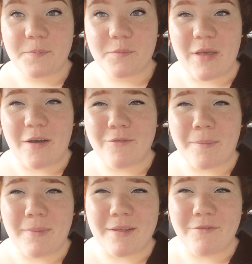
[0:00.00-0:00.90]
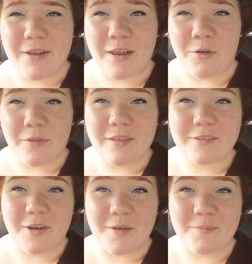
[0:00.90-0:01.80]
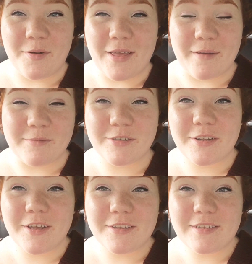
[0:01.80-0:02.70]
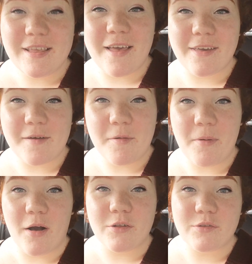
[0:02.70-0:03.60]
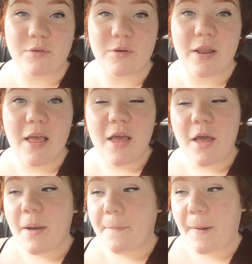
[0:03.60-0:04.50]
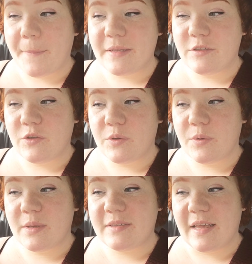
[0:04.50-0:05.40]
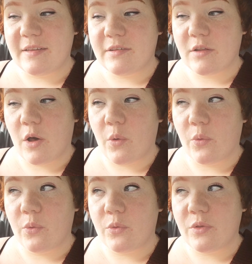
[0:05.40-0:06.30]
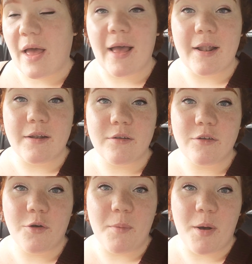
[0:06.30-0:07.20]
But yeah, I'm rambling really long this time. But yeah, I'm just going to go to town, get my parcel, pop into Tesco's and come